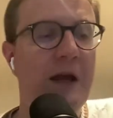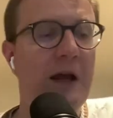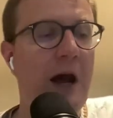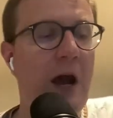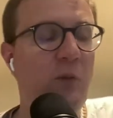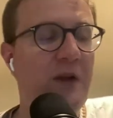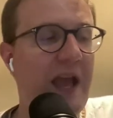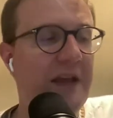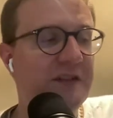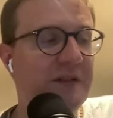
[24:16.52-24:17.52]
Uh, we
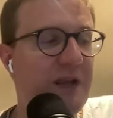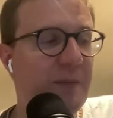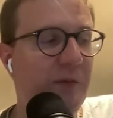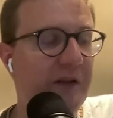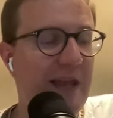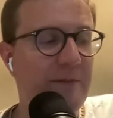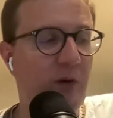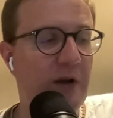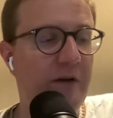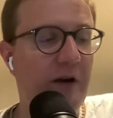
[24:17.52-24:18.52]
had some people that came to
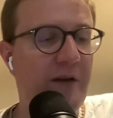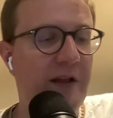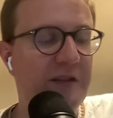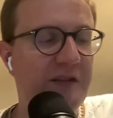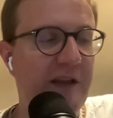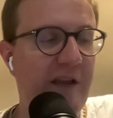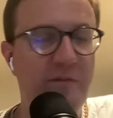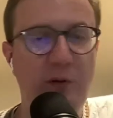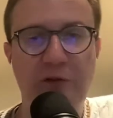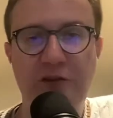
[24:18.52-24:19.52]
one of our events that
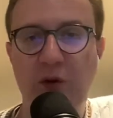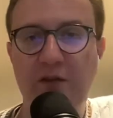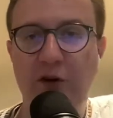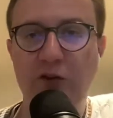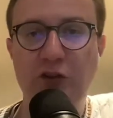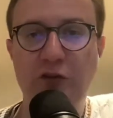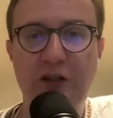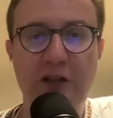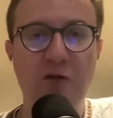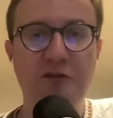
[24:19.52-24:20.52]
gave birth to one of their children
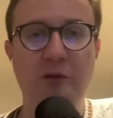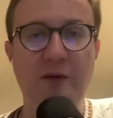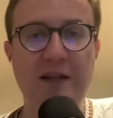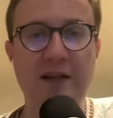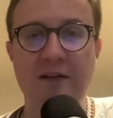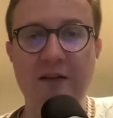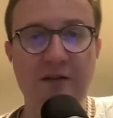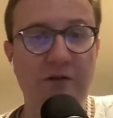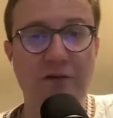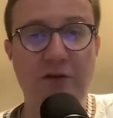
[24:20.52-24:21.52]
in Costa Rica
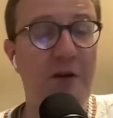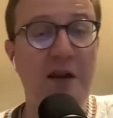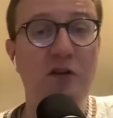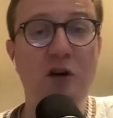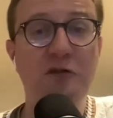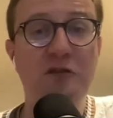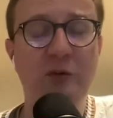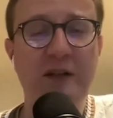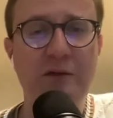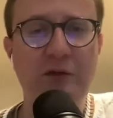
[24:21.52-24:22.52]
they're now
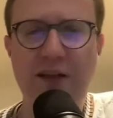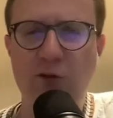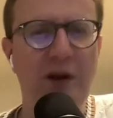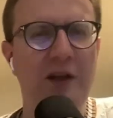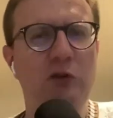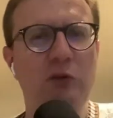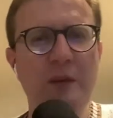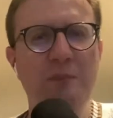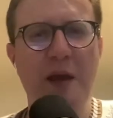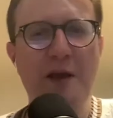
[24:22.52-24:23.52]
Costa Rican for life. What a
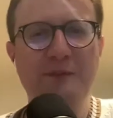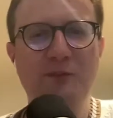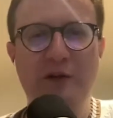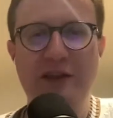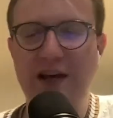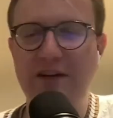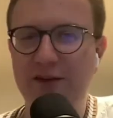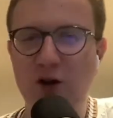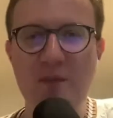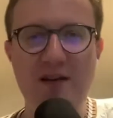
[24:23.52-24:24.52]
great passport. They got like
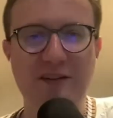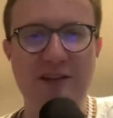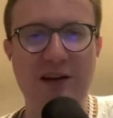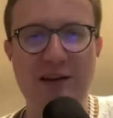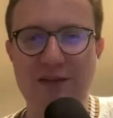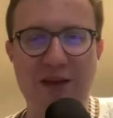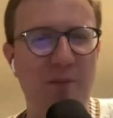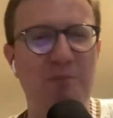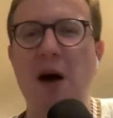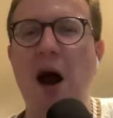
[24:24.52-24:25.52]
no military. They
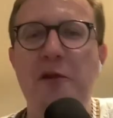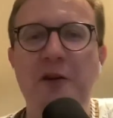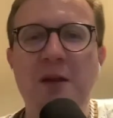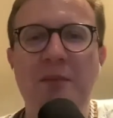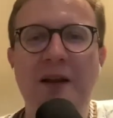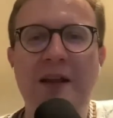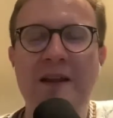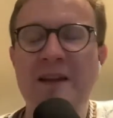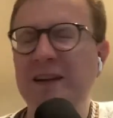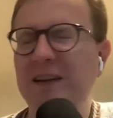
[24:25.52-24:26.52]
don't bother
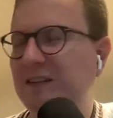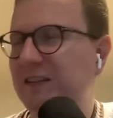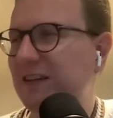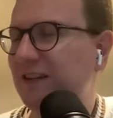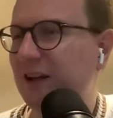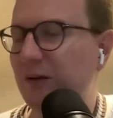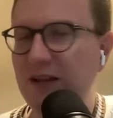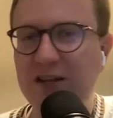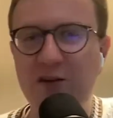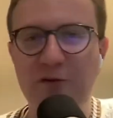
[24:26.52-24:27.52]
anybody. It's, you know,
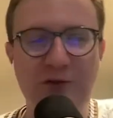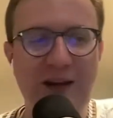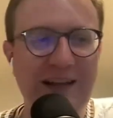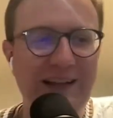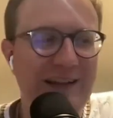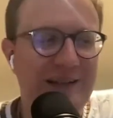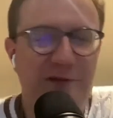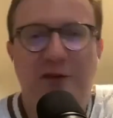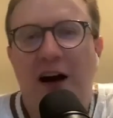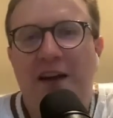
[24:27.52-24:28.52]
eco-friendly, it's
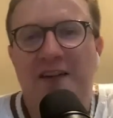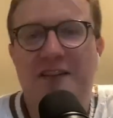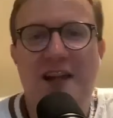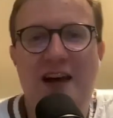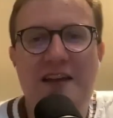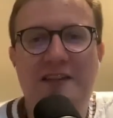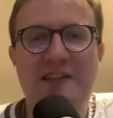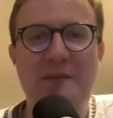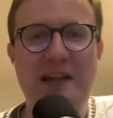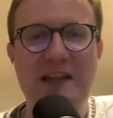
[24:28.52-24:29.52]
fun, it's
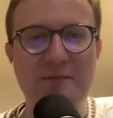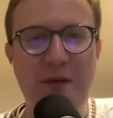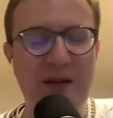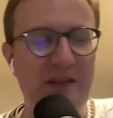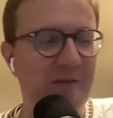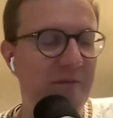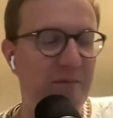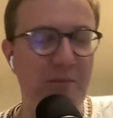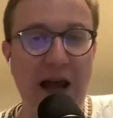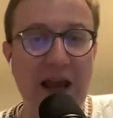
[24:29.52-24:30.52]
nice. I mean, it's maybe not
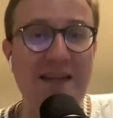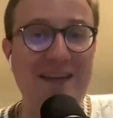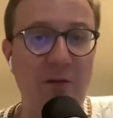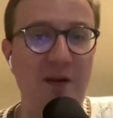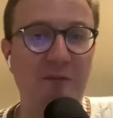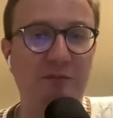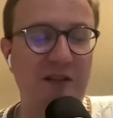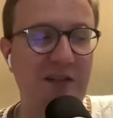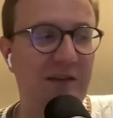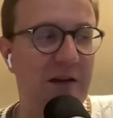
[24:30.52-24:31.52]
my idea of a best
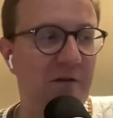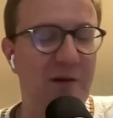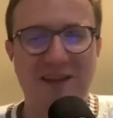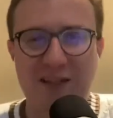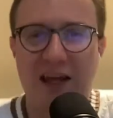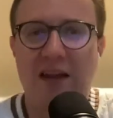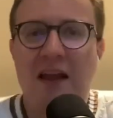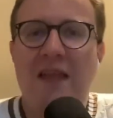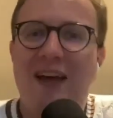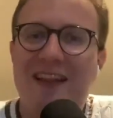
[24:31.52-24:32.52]
place to live, but that's a kind of
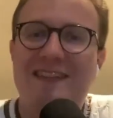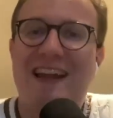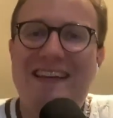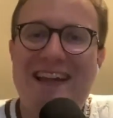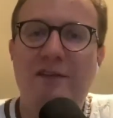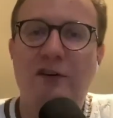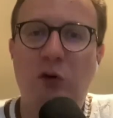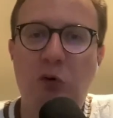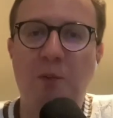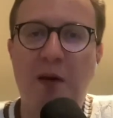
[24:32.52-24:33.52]
that's an idea of a
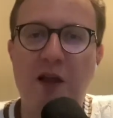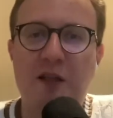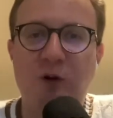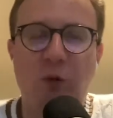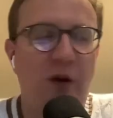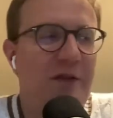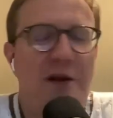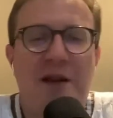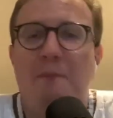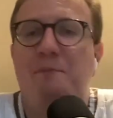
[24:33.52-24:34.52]
cool passport where
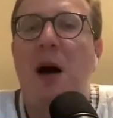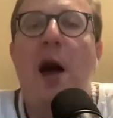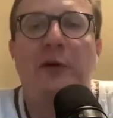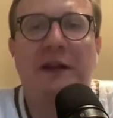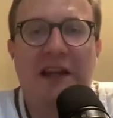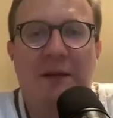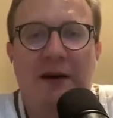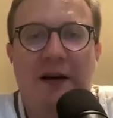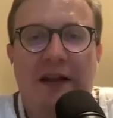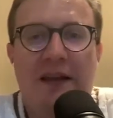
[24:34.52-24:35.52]
they're not bothering
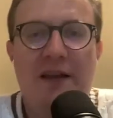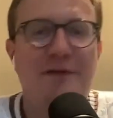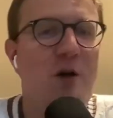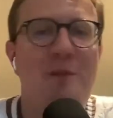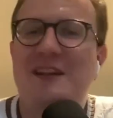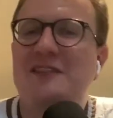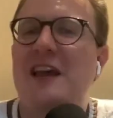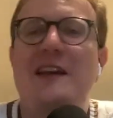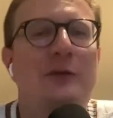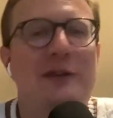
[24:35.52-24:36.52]
anybody. Nobody's
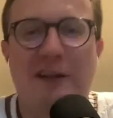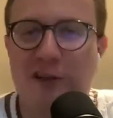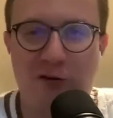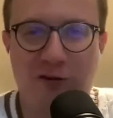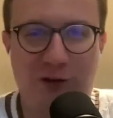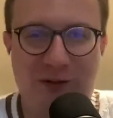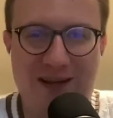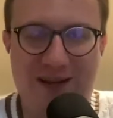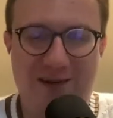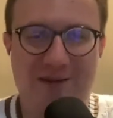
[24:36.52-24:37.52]
angry at Costa
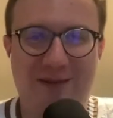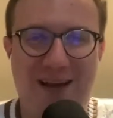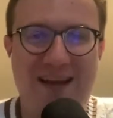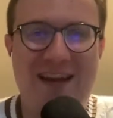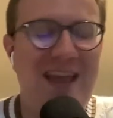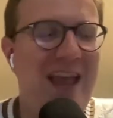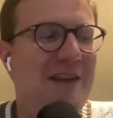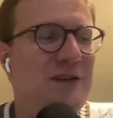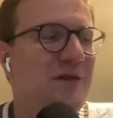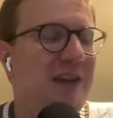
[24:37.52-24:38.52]
Rica, right?
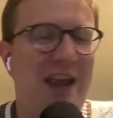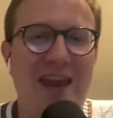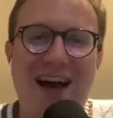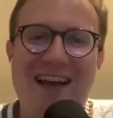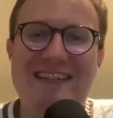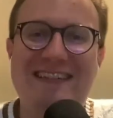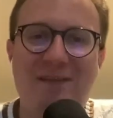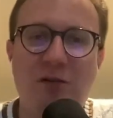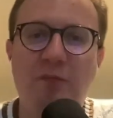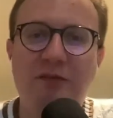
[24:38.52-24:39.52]
And you've got a nice
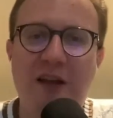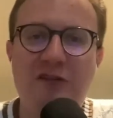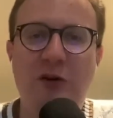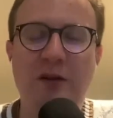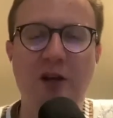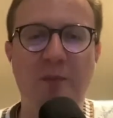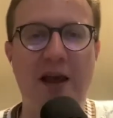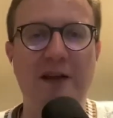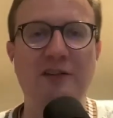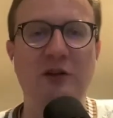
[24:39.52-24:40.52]
livable place you can go
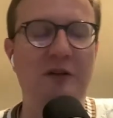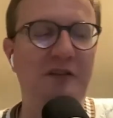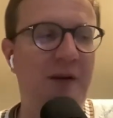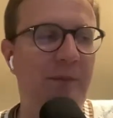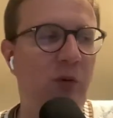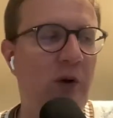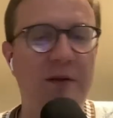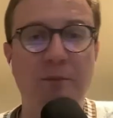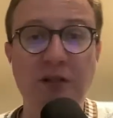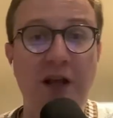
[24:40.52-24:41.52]
back to at some
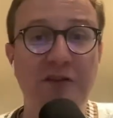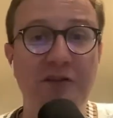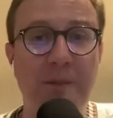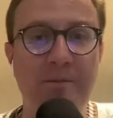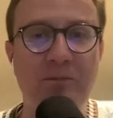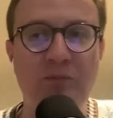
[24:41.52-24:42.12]
point. Plus,